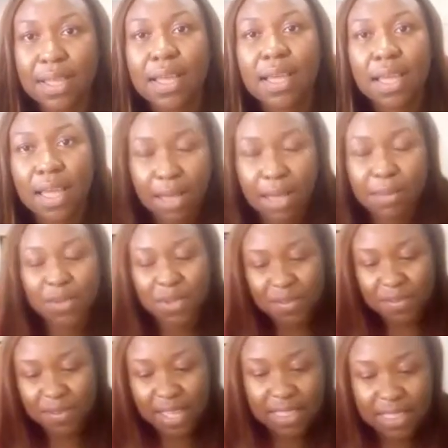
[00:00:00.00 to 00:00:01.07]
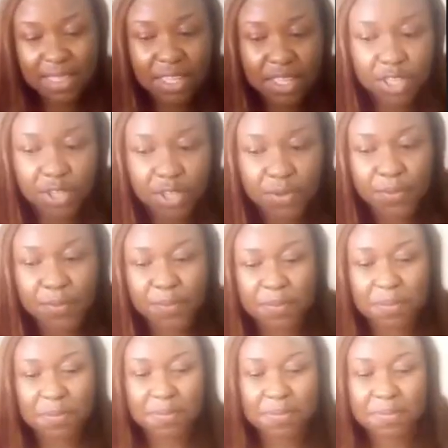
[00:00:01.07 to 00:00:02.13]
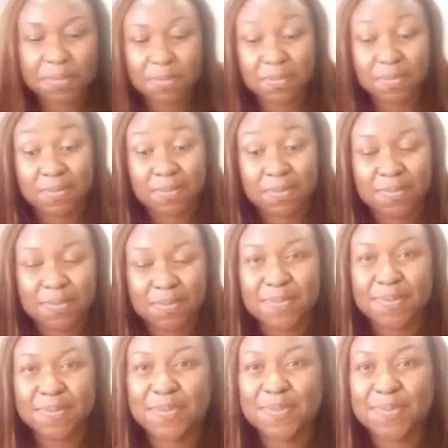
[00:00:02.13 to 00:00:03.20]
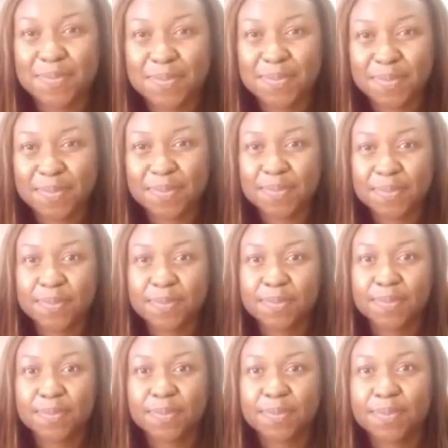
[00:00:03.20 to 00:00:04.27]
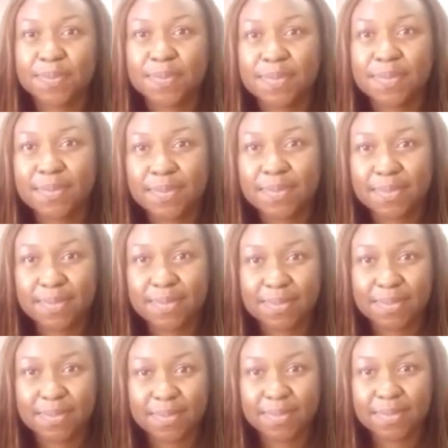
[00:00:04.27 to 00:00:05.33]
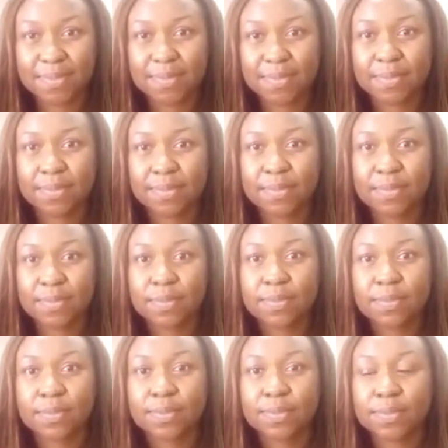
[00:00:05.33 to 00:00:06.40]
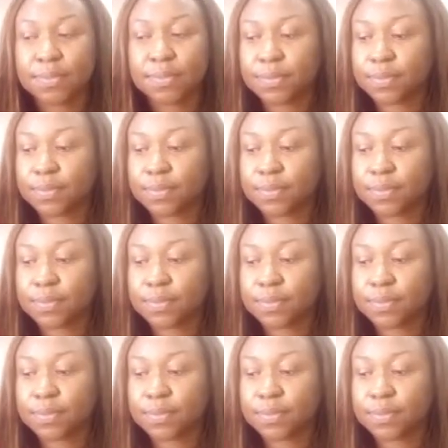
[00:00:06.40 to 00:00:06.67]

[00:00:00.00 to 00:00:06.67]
No words are spoken by the person on screen.